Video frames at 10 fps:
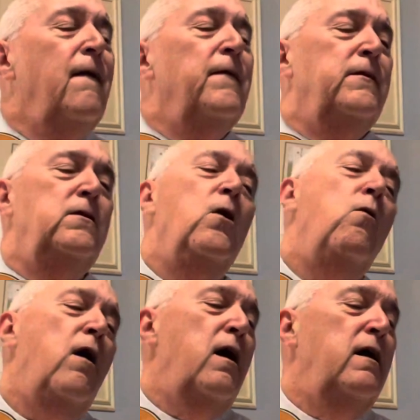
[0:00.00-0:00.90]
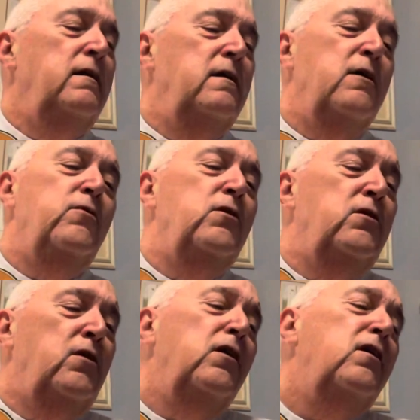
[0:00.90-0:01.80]
You know I
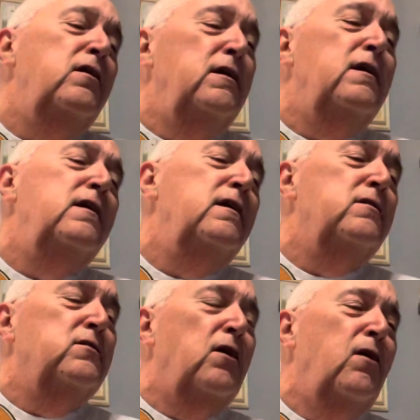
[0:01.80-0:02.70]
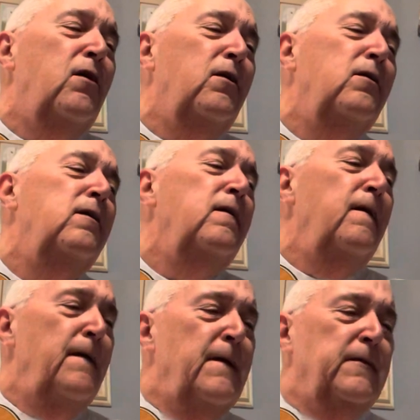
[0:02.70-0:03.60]
never heard it at all
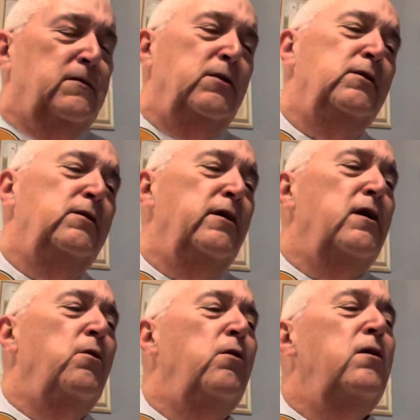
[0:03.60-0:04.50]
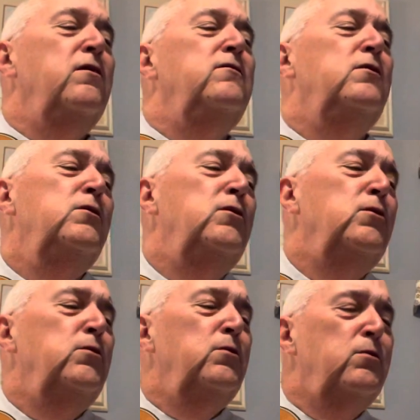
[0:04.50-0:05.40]
till there was
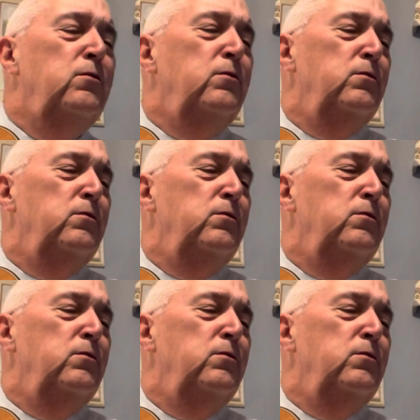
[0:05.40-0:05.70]
you.